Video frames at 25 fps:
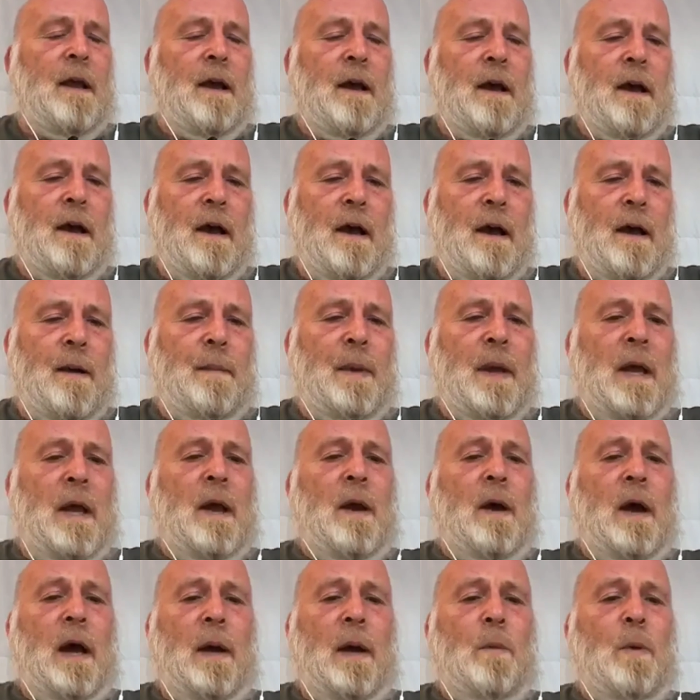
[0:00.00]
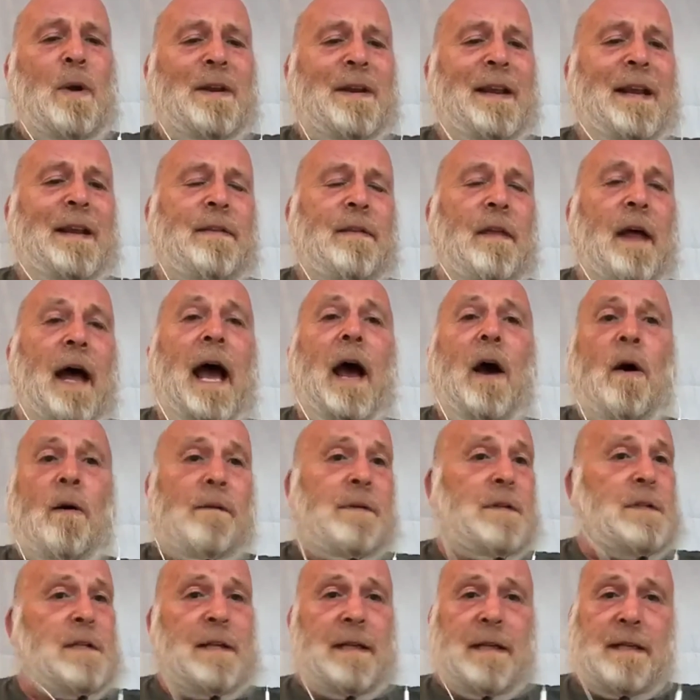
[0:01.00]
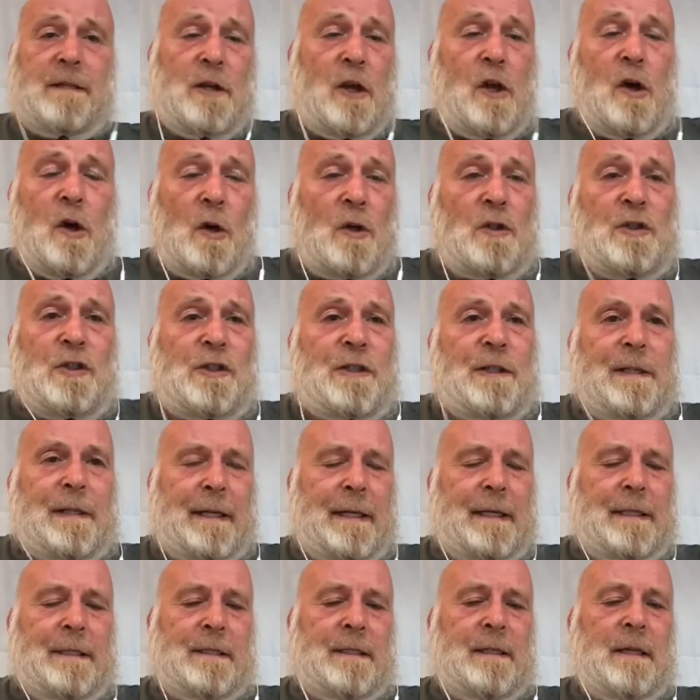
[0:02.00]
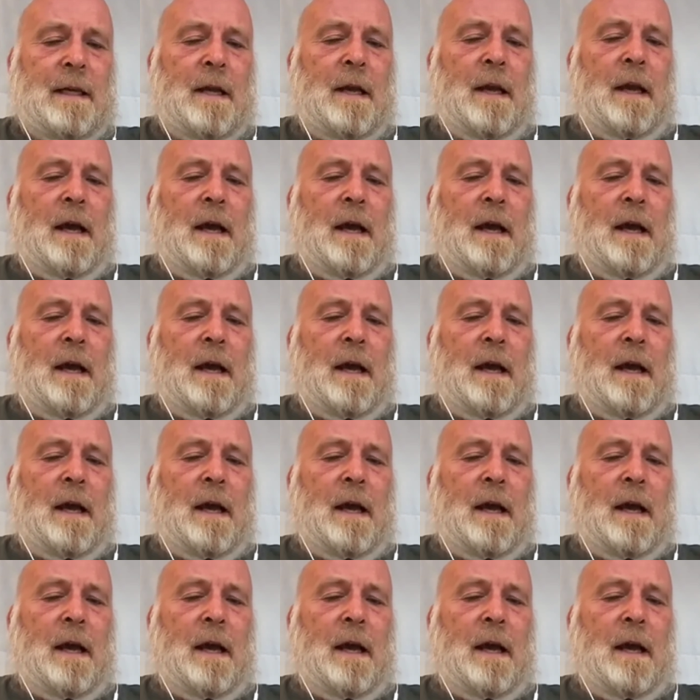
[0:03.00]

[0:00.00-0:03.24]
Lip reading: And we did that. Obviously, there's a cost to this,